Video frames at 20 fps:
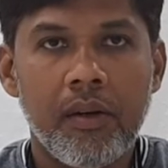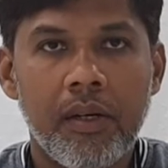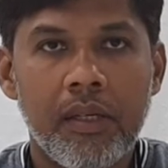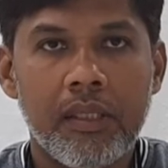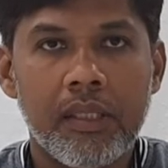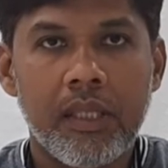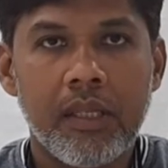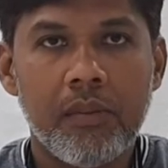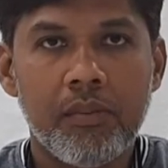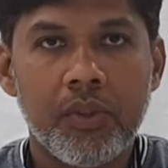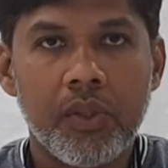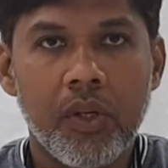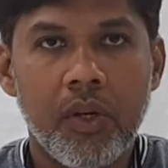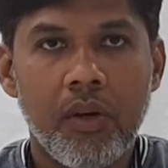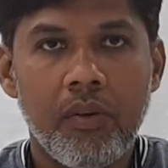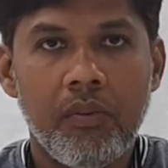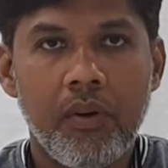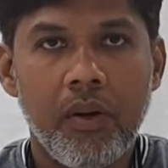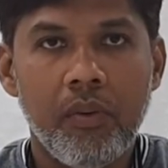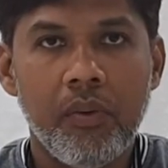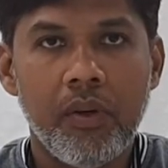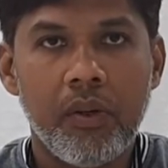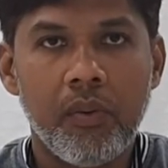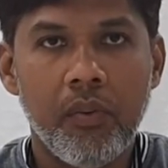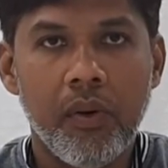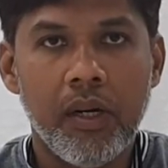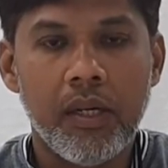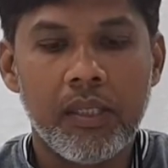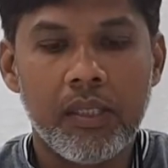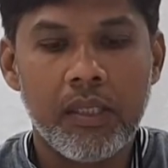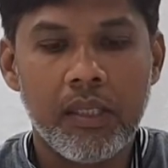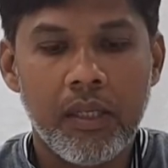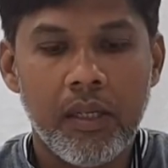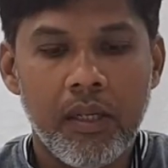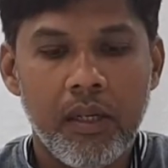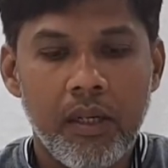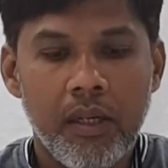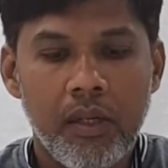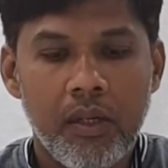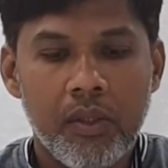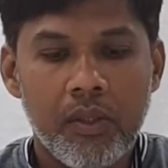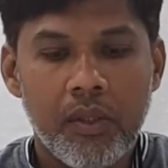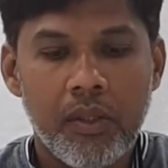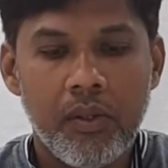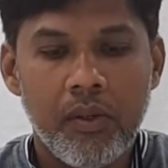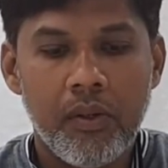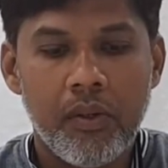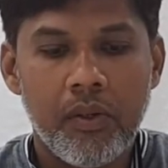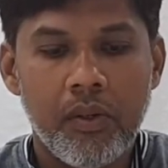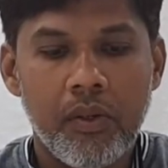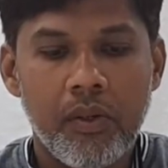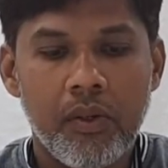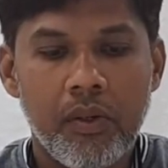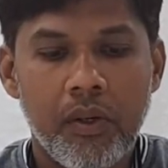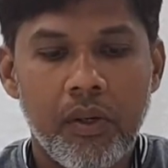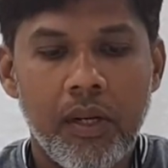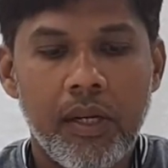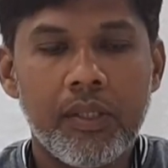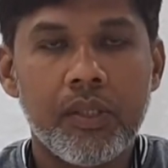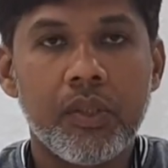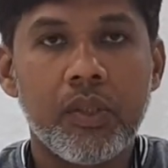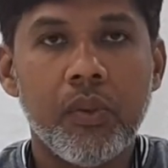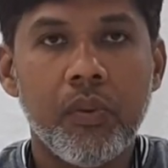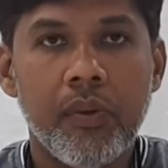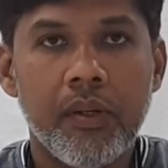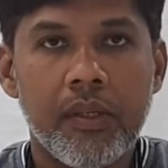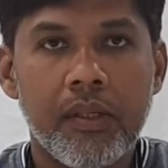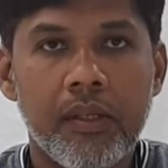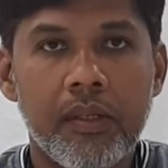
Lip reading: description of how it works. So let's do it.